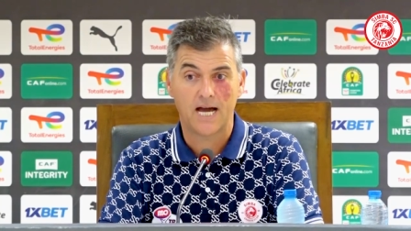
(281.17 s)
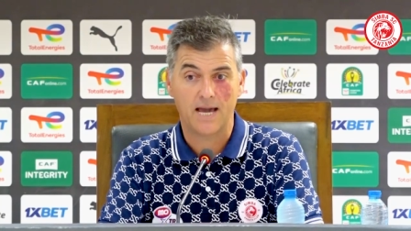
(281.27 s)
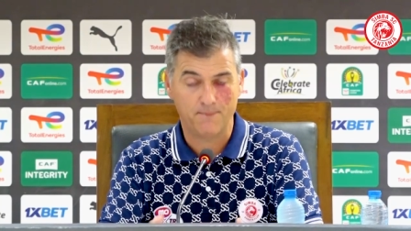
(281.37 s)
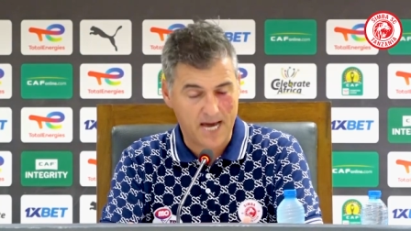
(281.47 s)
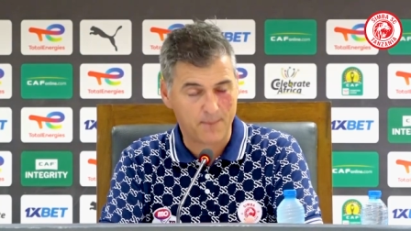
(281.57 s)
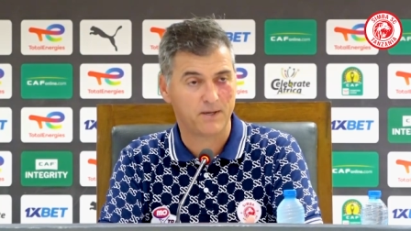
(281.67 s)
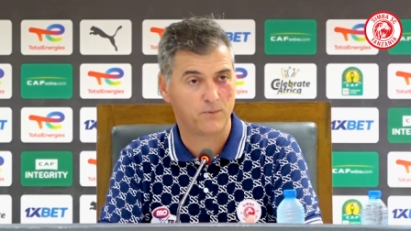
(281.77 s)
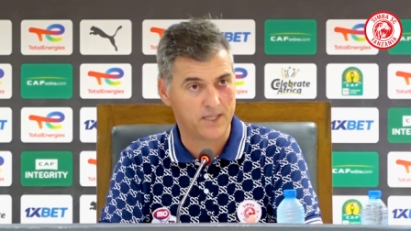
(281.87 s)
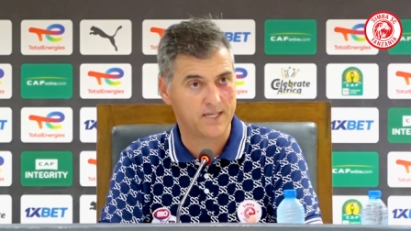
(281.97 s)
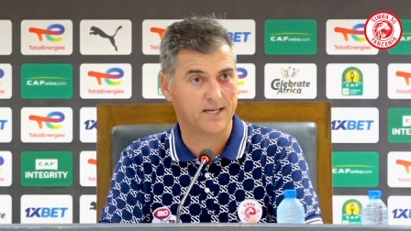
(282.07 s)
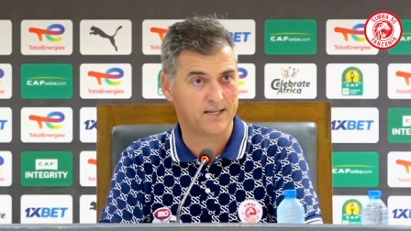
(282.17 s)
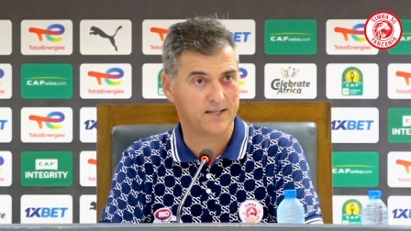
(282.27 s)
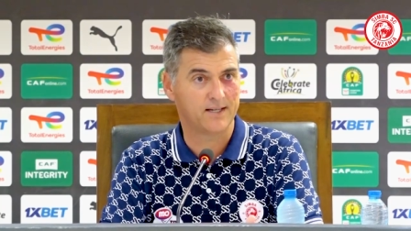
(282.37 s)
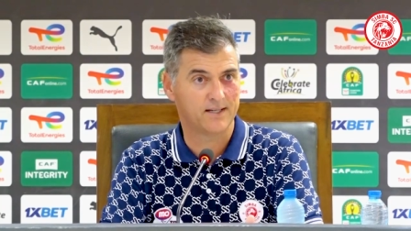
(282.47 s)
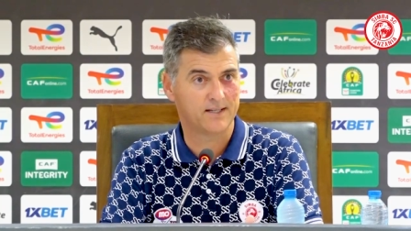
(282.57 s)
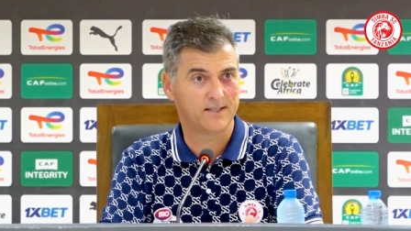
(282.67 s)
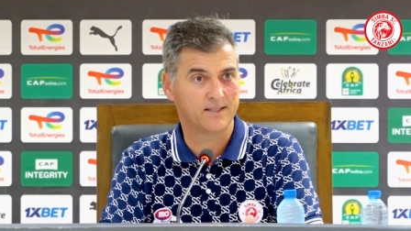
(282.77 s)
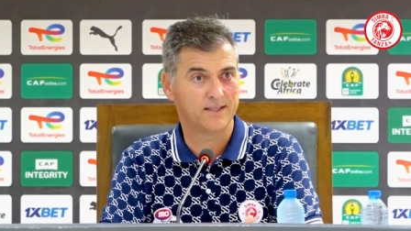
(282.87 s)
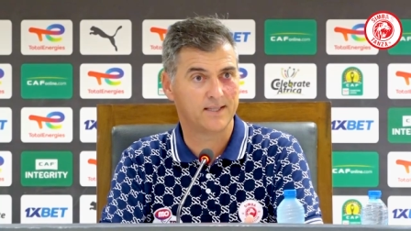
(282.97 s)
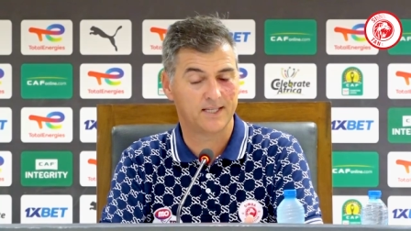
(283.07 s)
I'm happy with the,
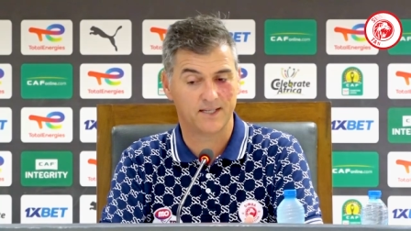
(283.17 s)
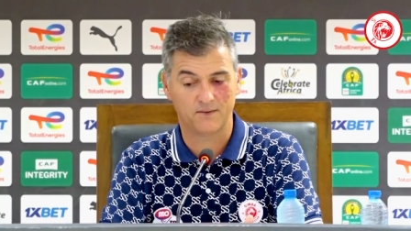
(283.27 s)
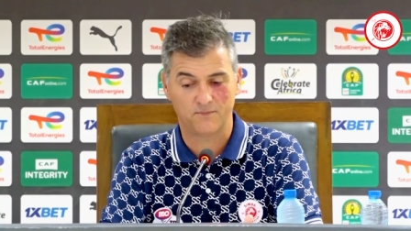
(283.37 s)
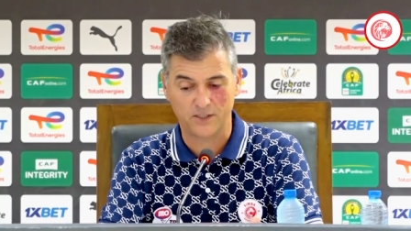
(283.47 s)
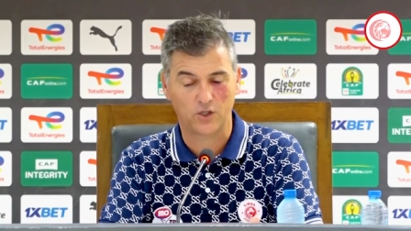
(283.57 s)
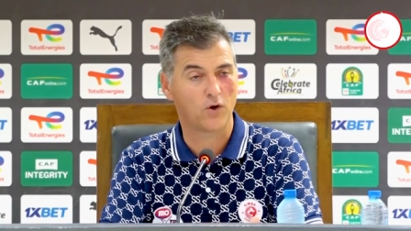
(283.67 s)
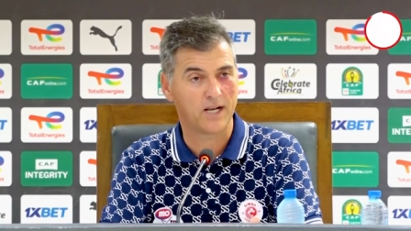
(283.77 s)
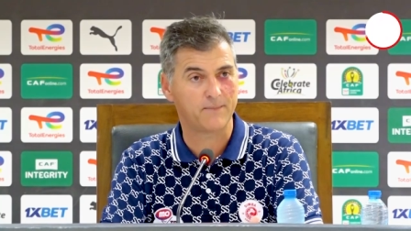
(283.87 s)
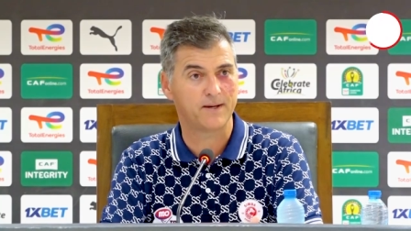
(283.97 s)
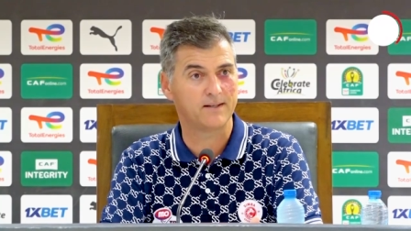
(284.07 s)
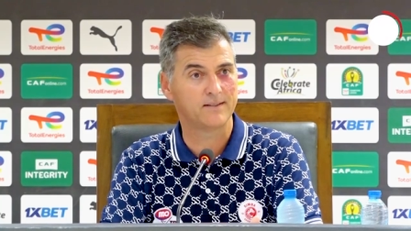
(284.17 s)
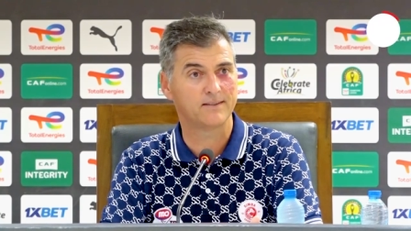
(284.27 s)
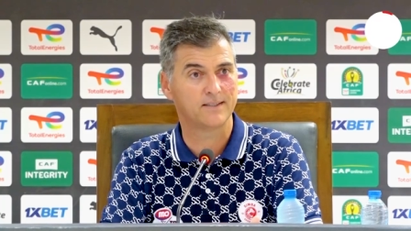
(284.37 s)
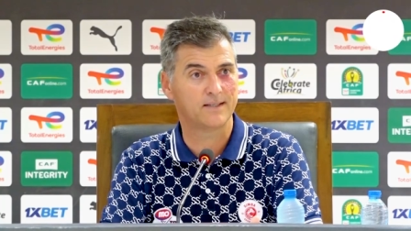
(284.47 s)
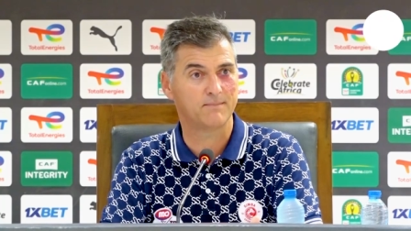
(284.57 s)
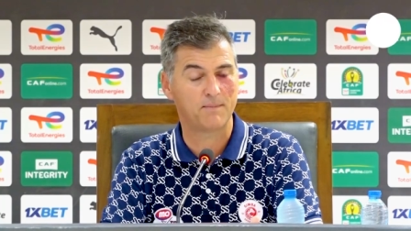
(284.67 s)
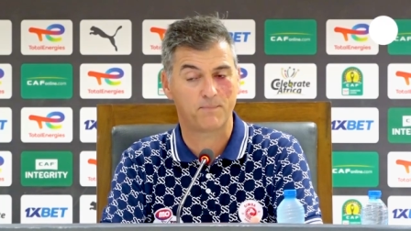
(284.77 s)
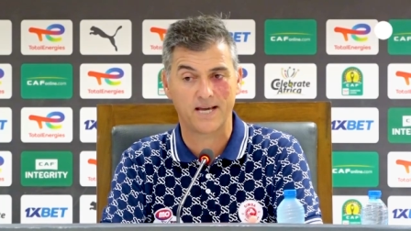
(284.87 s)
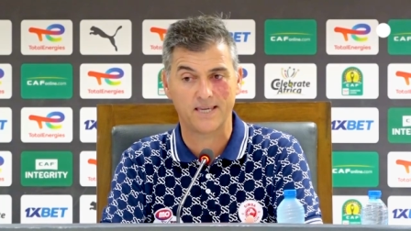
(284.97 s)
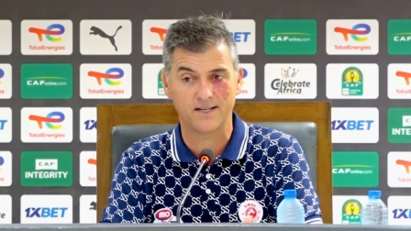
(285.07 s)
the physical level, the, my
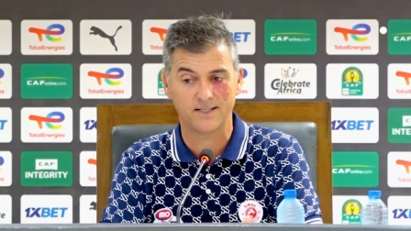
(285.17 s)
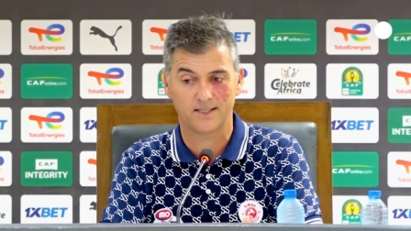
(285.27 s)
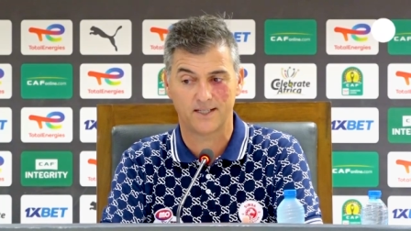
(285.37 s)
player,